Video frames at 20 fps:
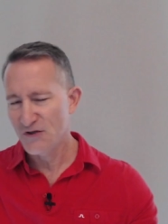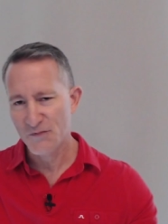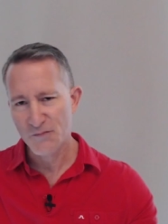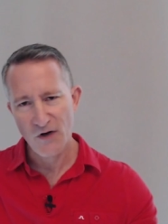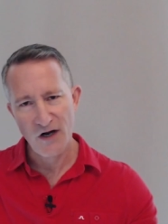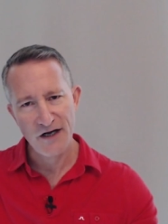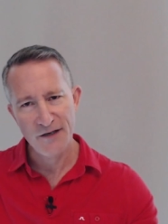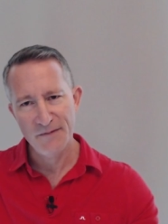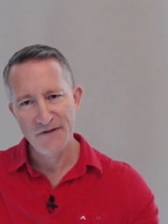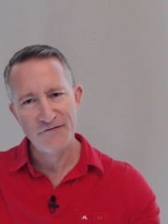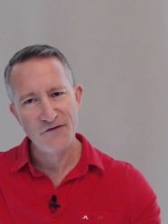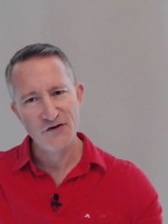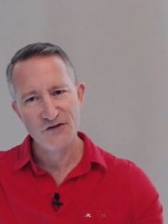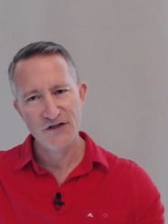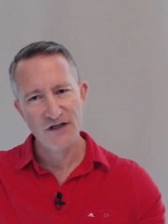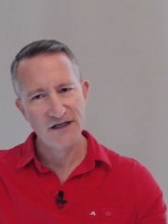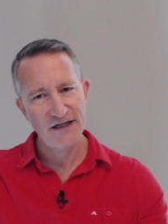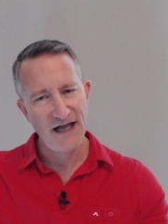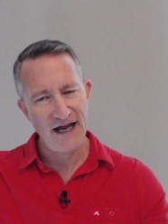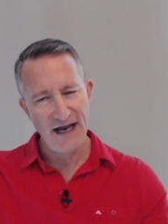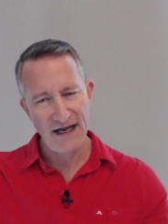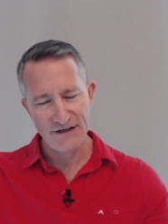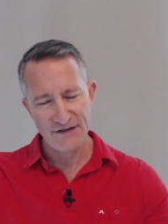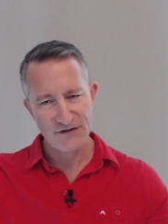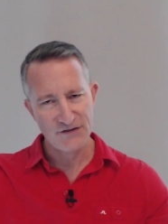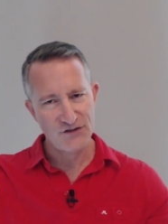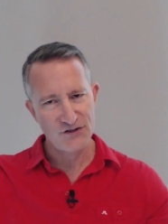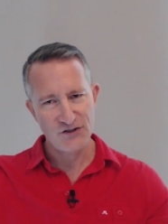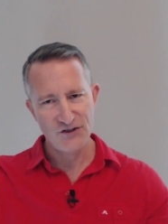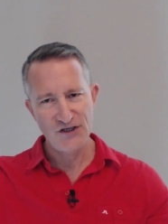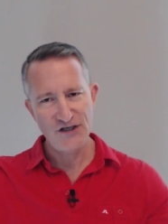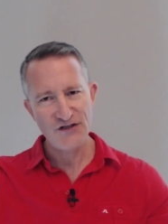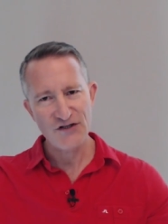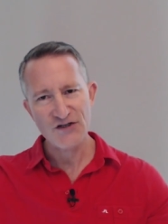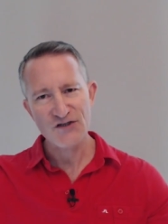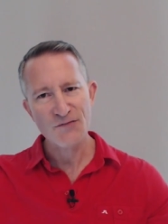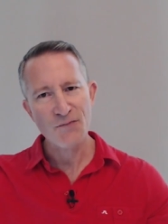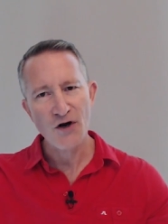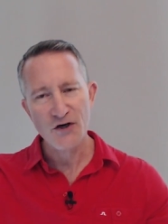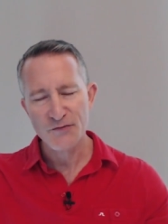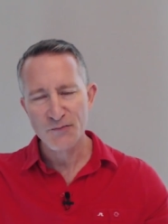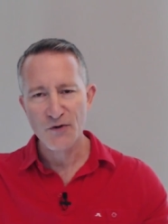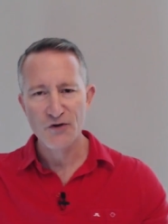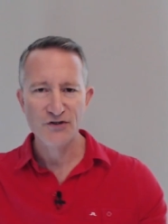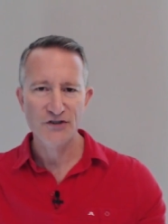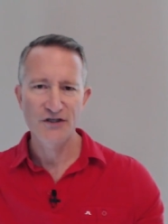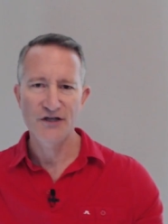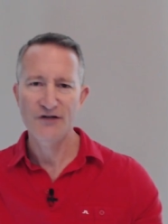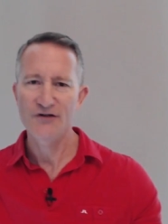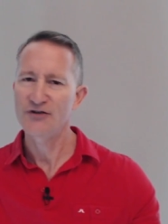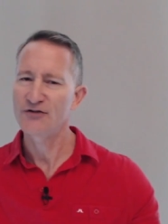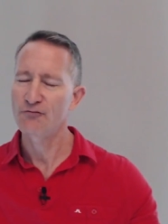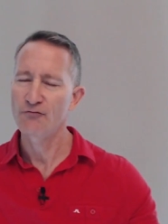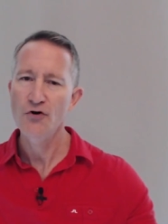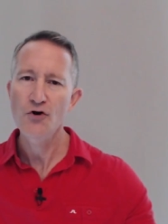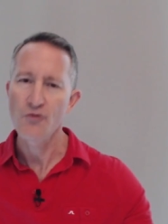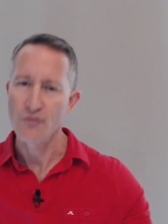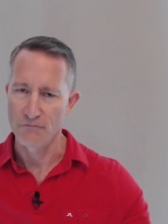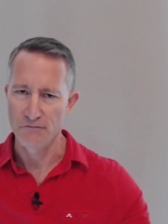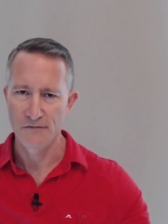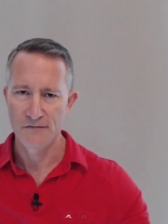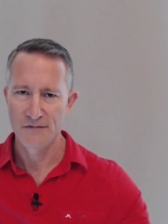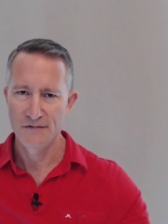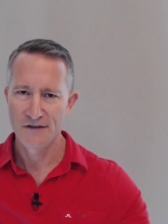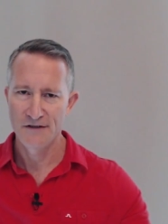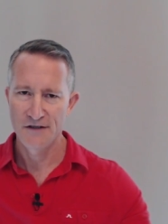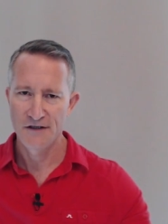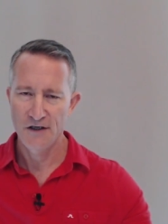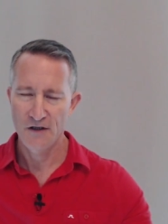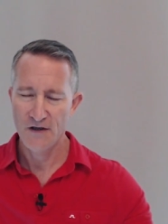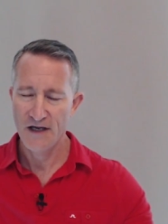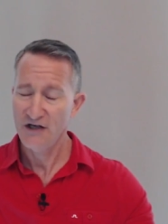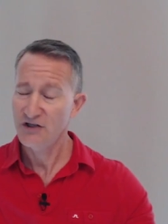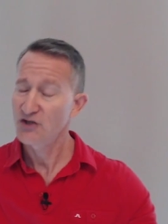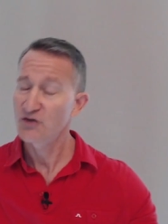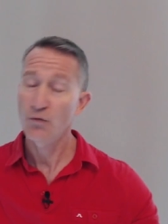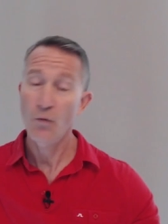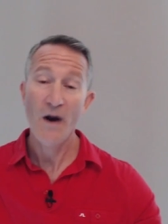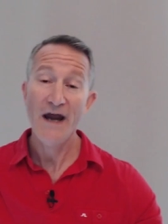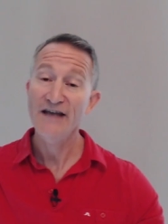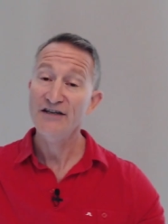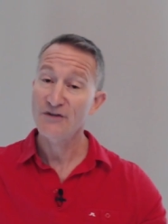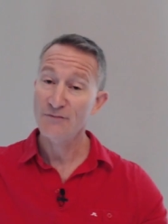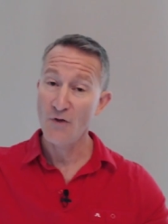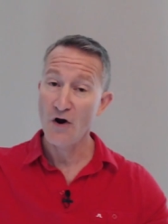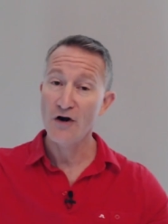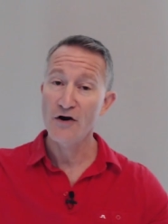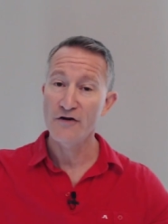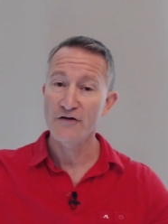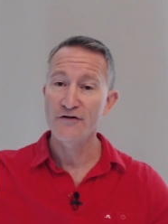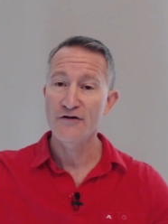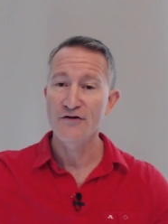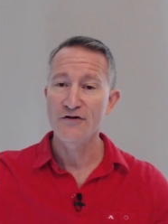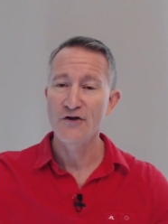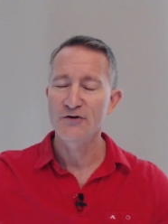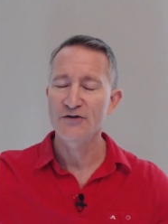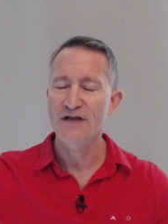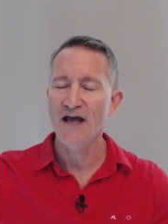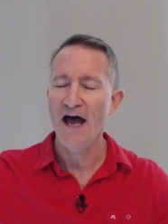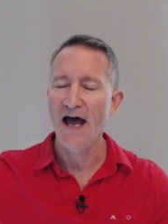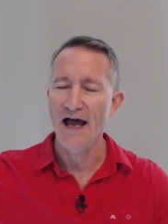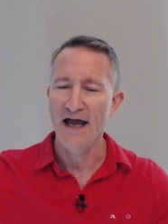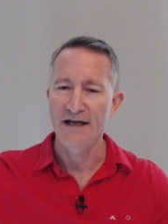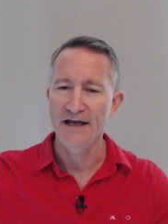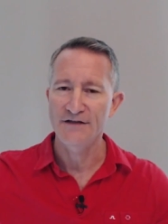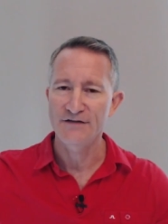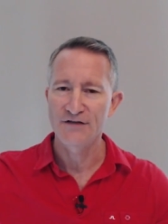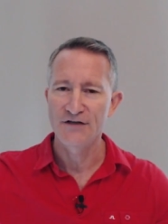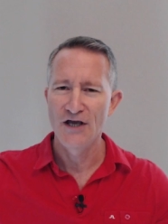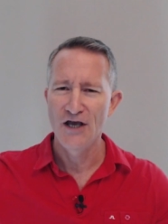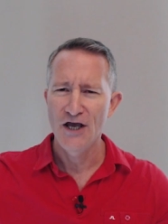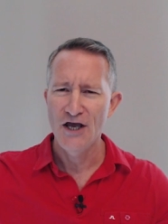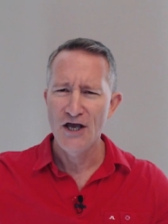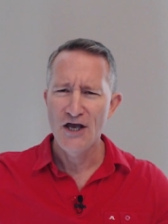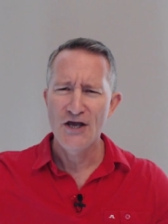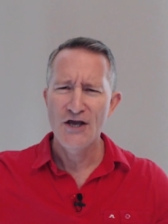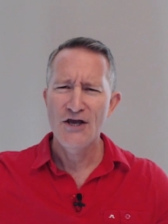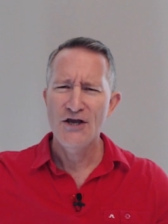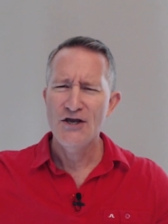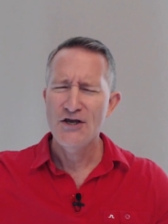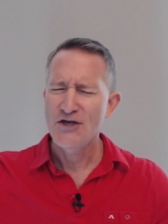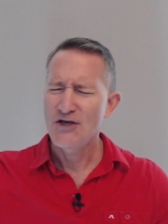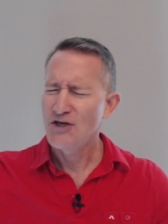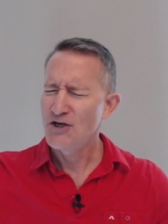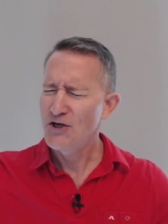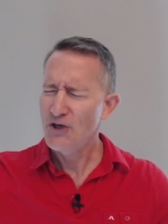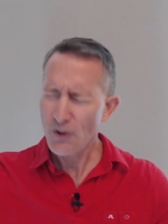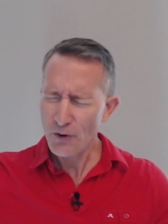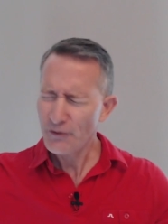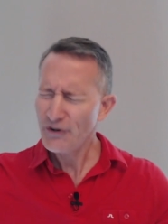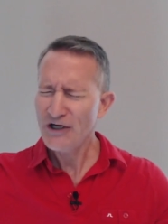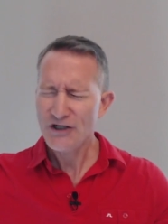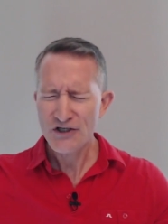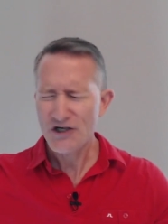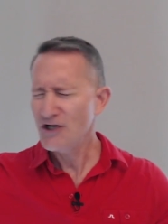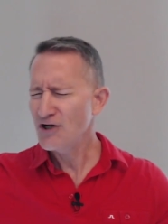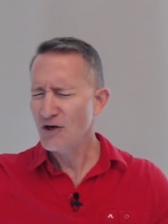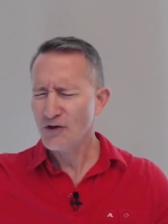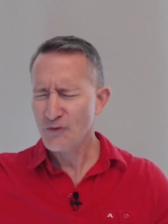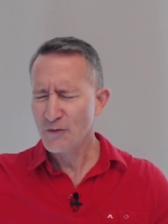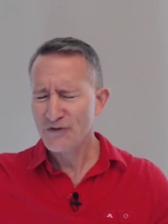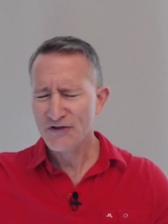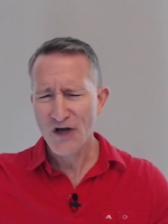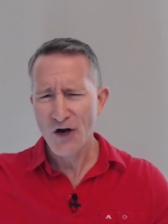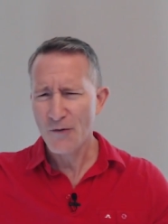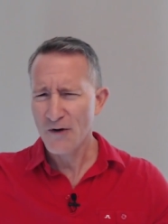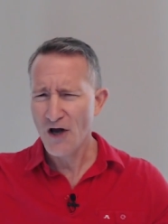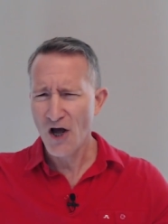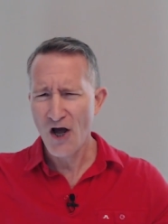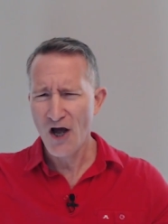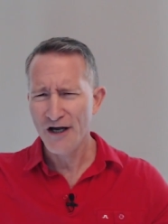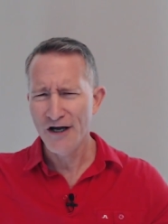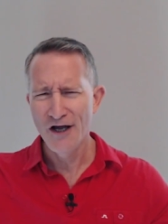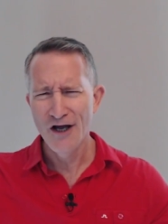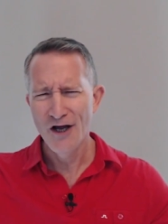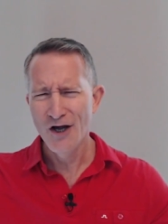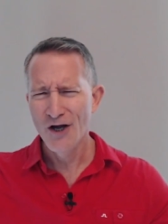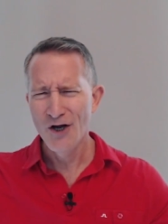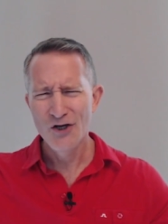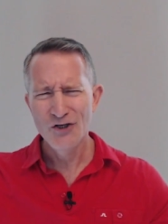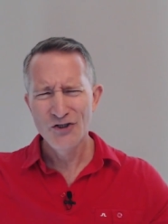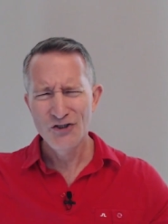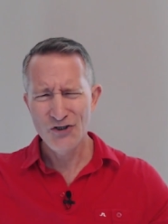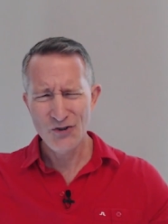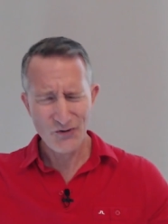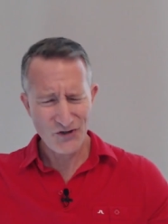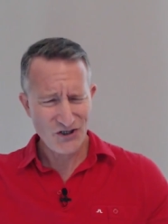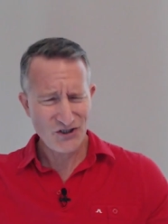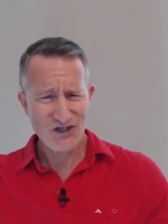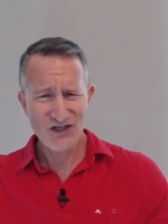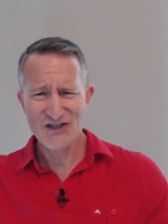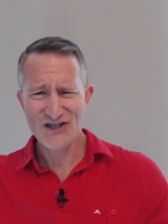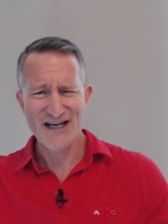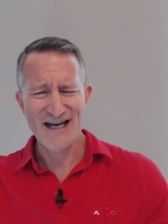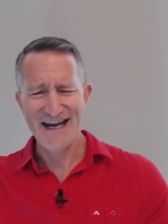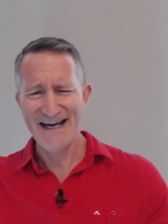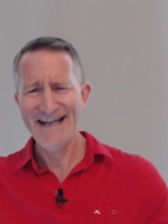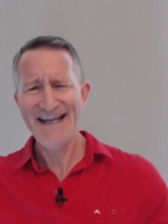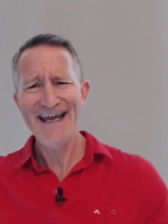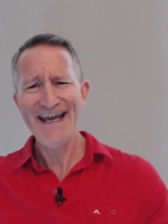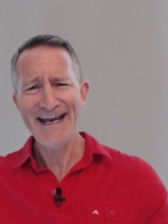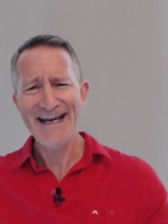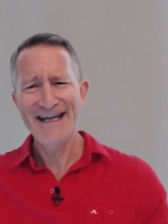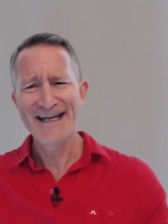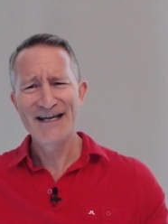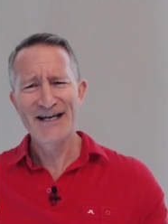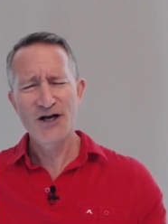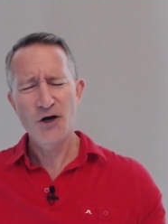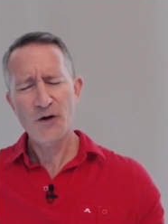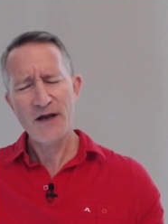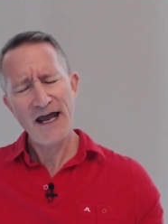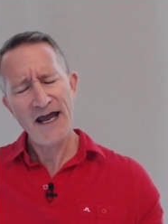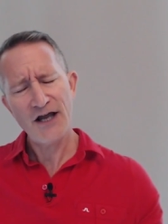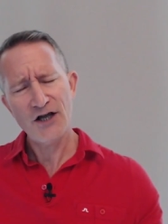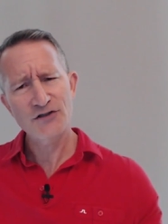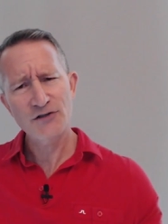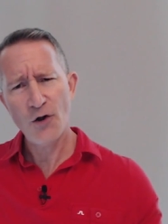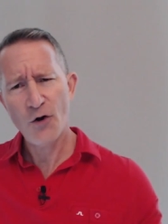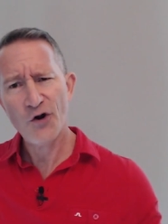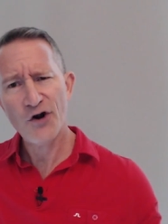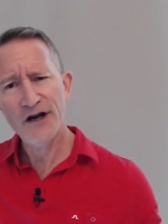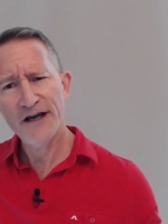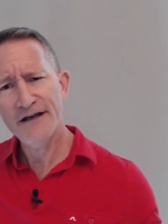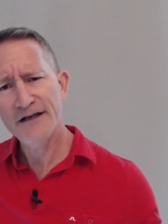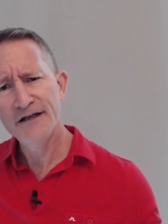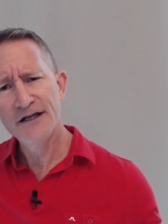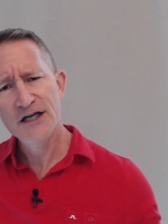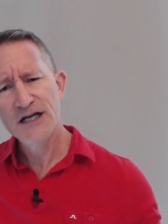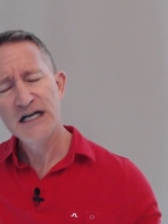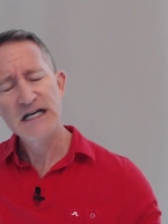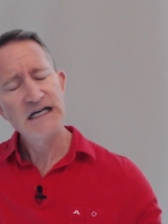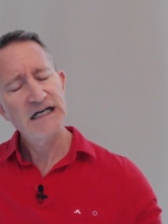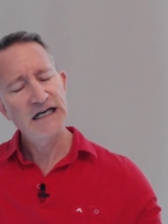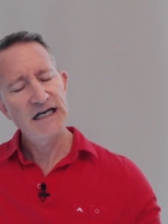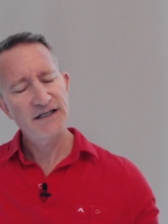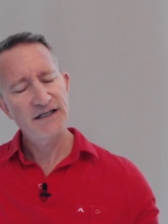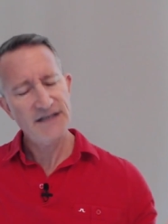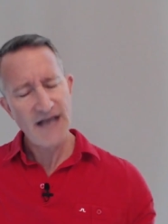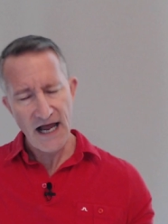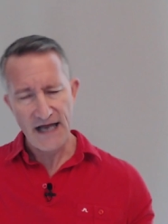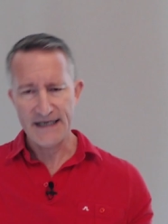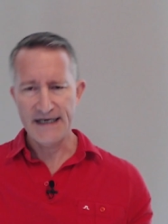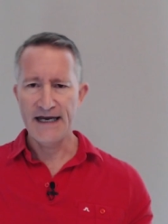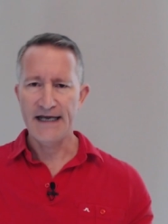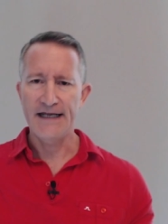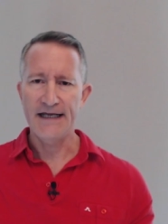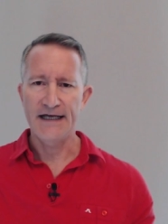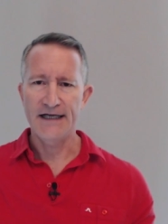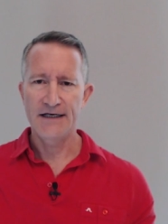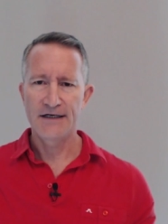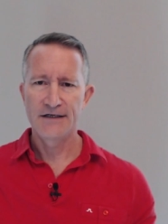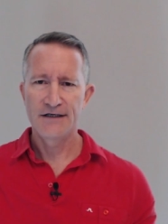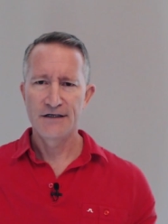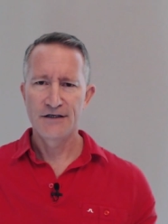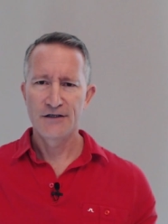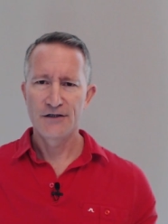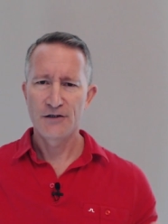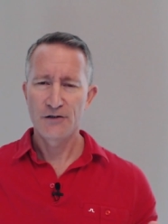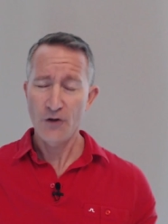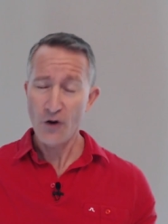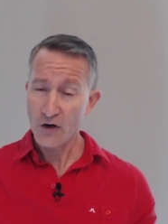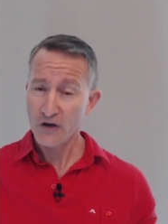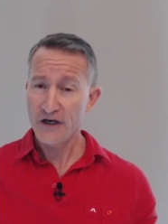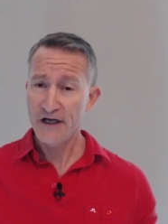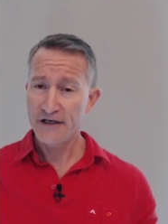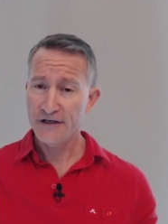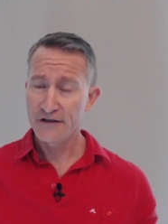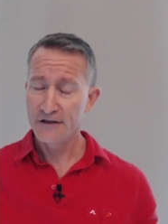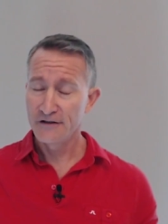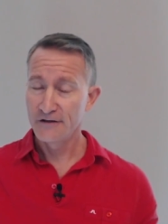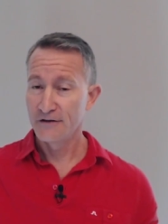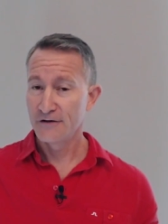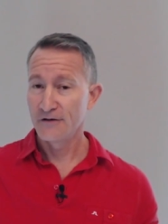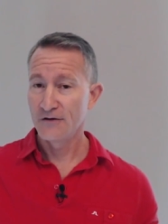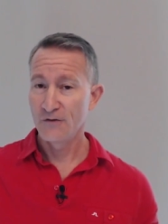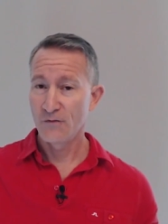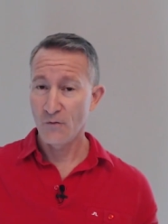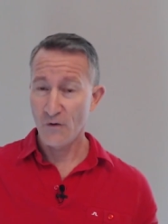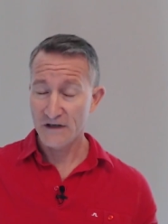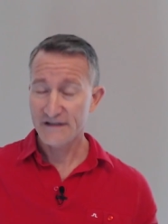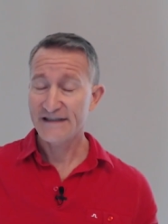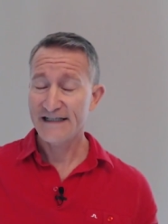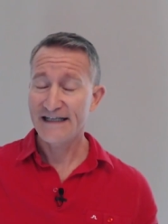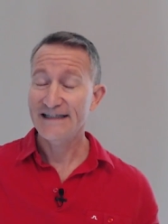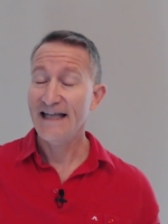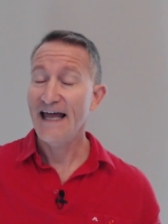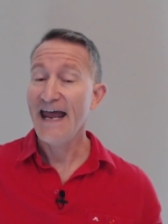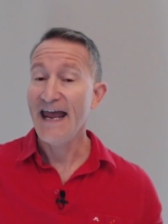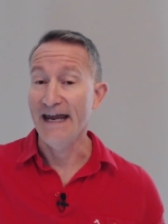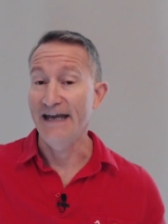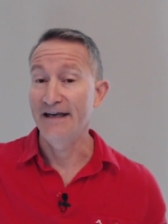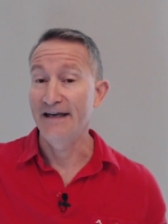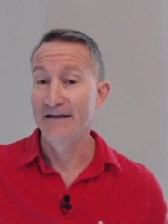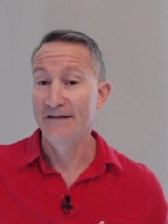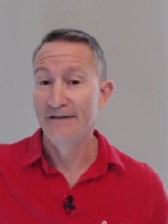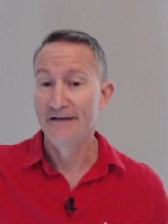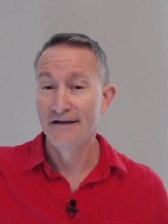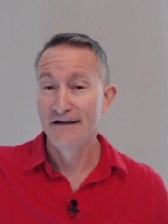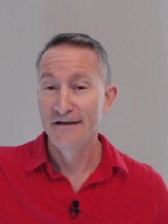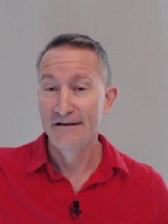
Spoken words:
She's probably going to be first in the class. She's the smartest person in this room. Okay, she's way smarter than those guys. You don't think she knows what's going on? Do you think she's an idiot? Okay, because Lauren is not an idiot. Lauren wants to get laid.